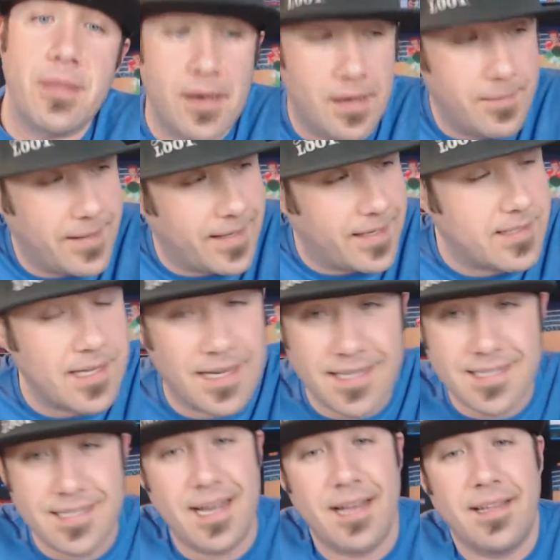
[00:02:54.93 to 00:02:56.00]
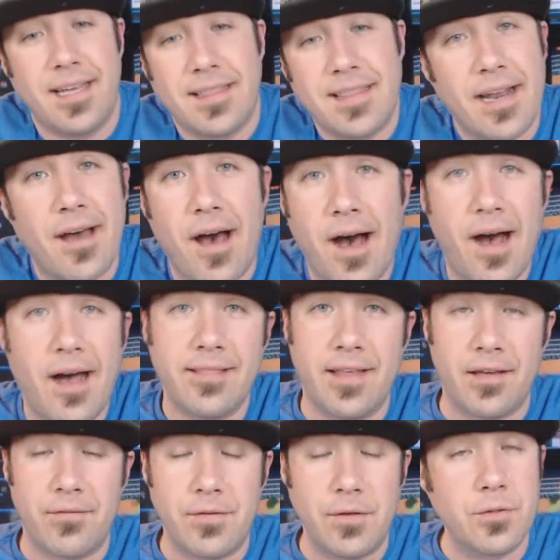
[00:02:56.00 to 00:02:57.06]
Um, like I said, it's not like that hot,
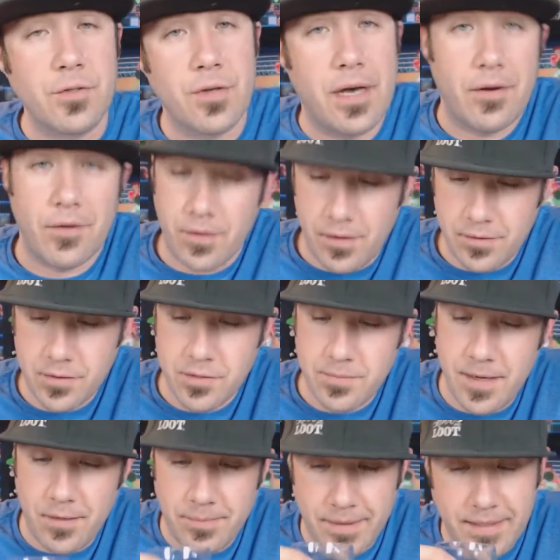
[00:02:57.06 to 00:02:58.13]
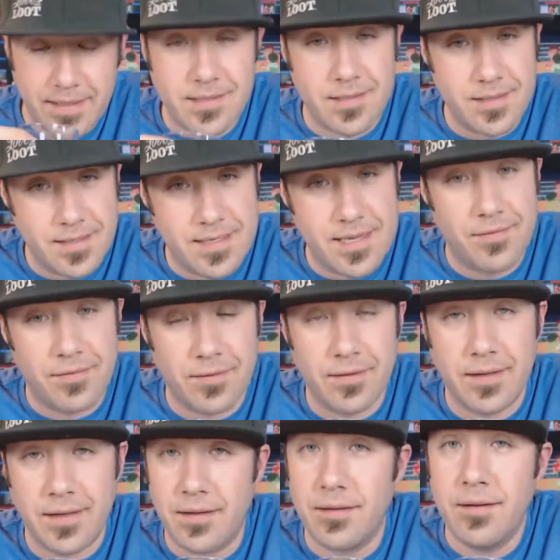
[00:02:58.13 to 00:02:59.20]
like fusel alcohol smell, but it's
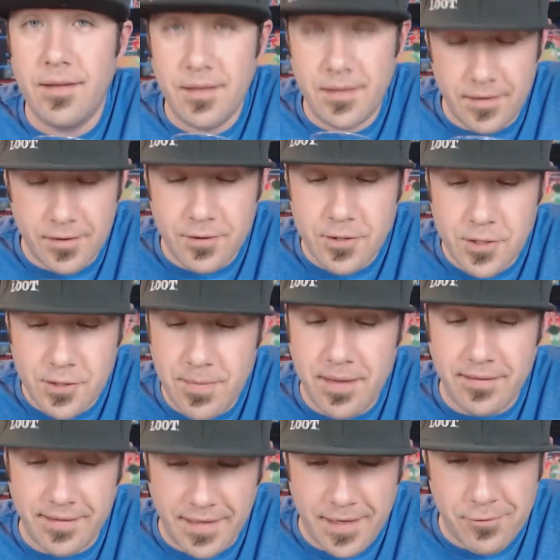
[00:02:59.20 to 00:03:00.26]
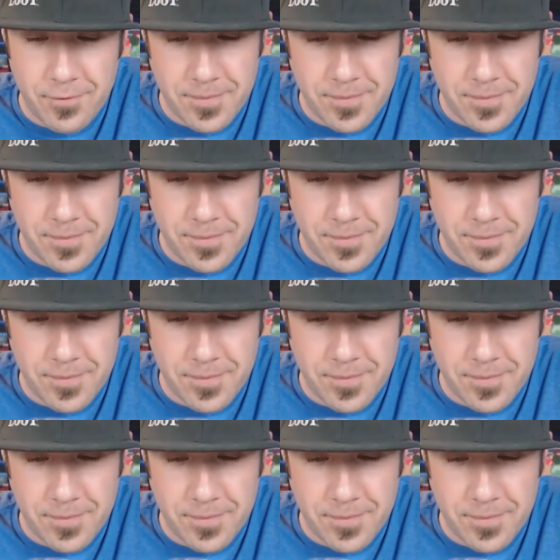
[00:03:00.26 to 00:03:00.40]
definitely, you're smelling every